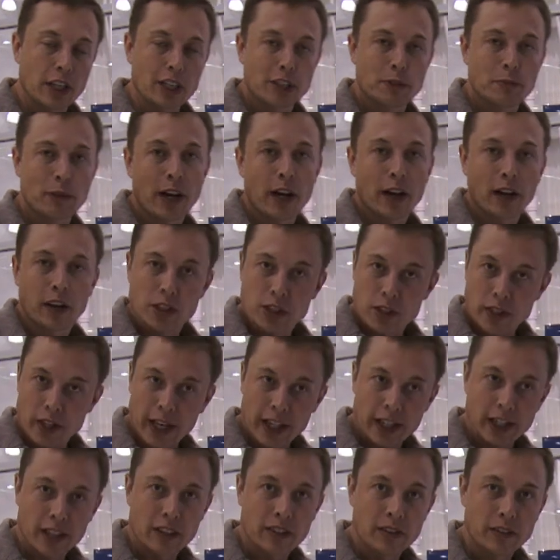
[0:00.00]
expand and
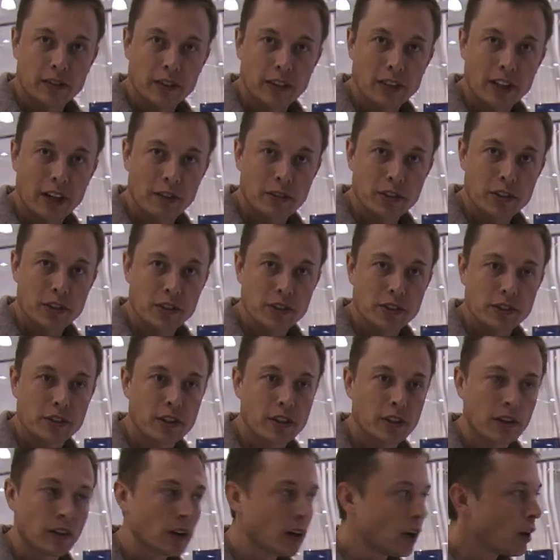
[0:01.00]
contract at different temperatures,
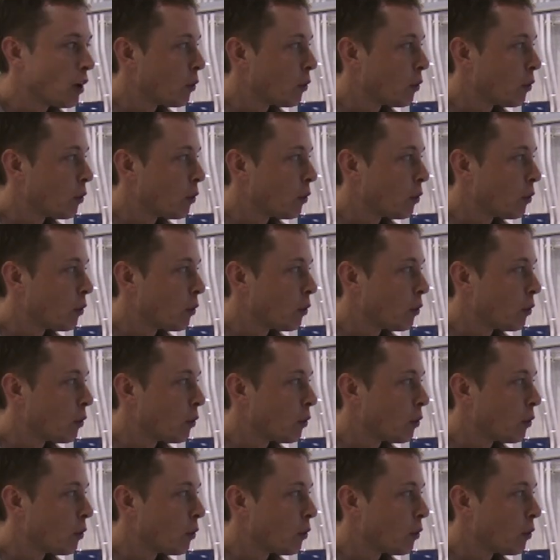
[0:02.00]
so